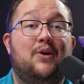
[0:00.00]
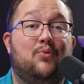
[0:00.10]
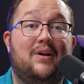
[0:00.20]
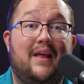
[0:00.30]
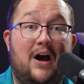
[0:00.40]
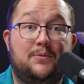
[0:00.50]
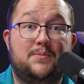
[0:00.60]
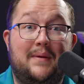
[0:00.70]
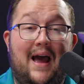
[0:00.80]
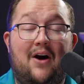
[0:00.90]
It really
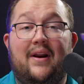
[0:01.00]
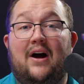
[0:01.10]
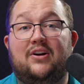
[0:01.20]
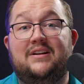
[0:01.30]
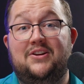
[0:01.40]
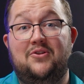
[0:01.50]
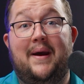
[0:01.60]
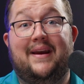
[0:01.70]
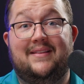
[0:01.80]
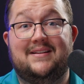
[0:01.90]
helps me out and I'll continue
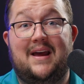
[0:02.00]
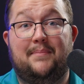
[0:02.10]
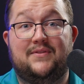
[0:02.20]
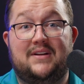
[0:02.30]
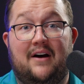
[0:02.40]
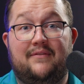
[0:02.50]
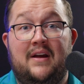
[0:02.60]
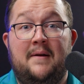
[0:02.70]
making this type of stuff.